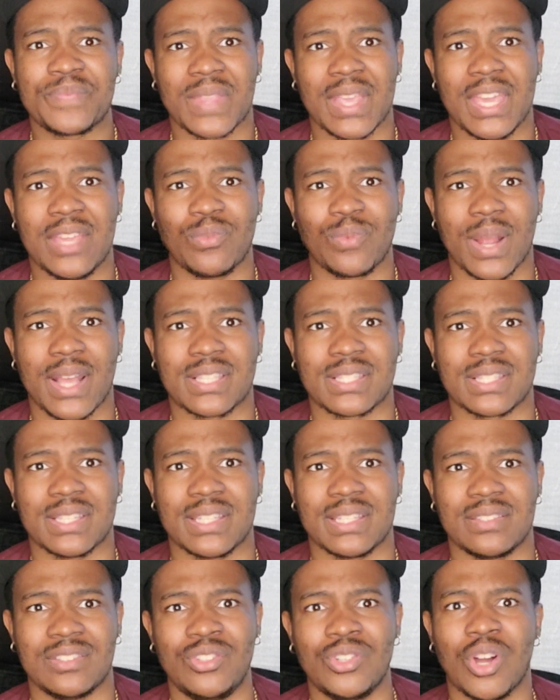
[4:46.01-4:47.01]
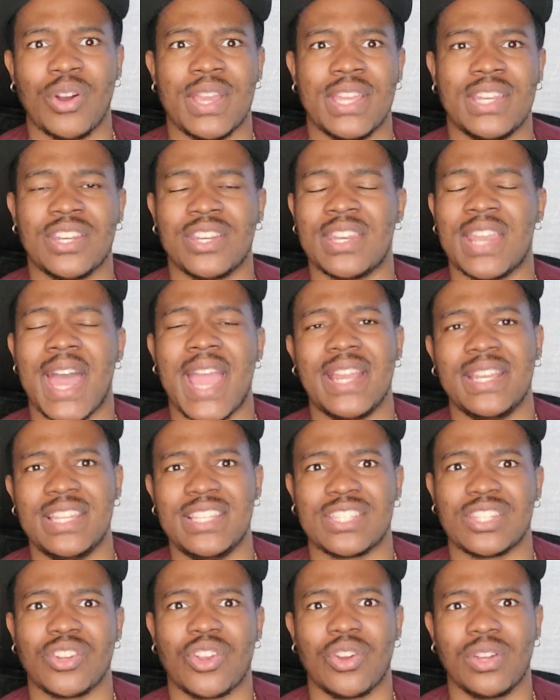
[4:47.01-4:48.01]
in wrestling. You know, in the
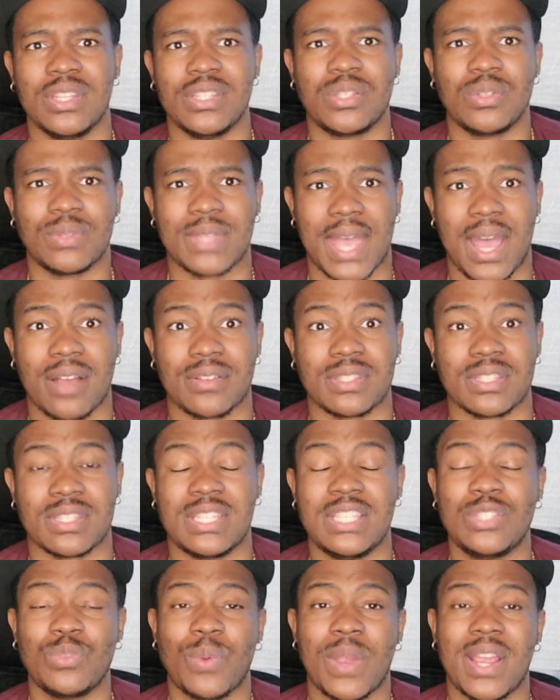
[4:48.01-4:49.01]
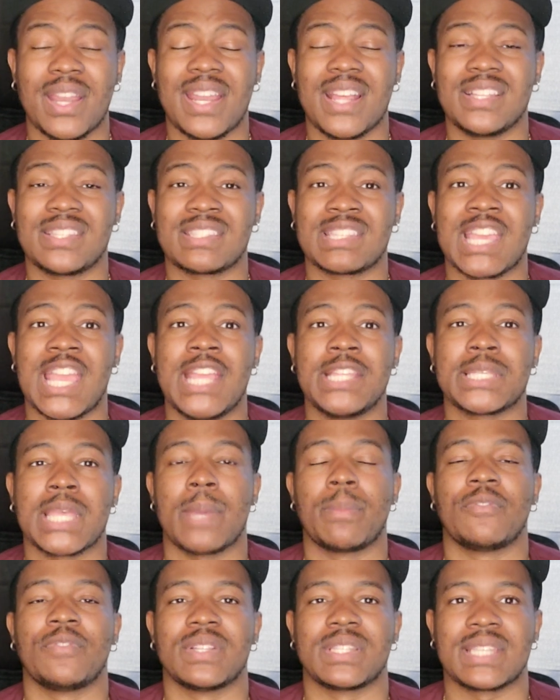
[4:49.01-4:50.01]
nineties and the early two thousands, he's wearing that same
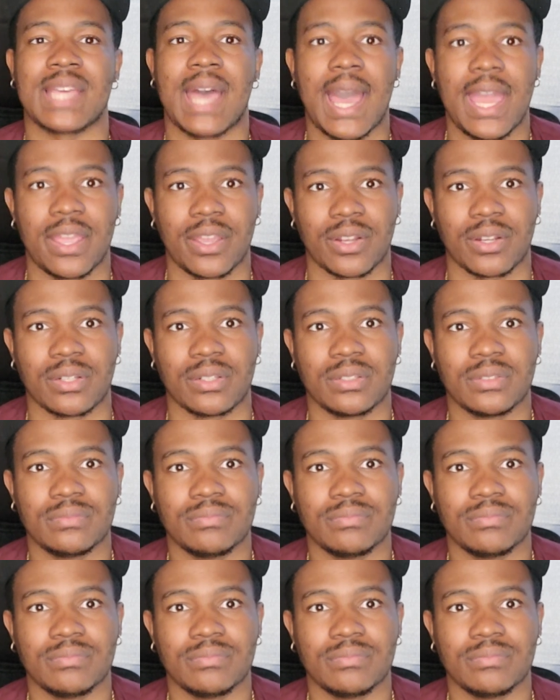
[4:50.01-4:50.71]
type of attire.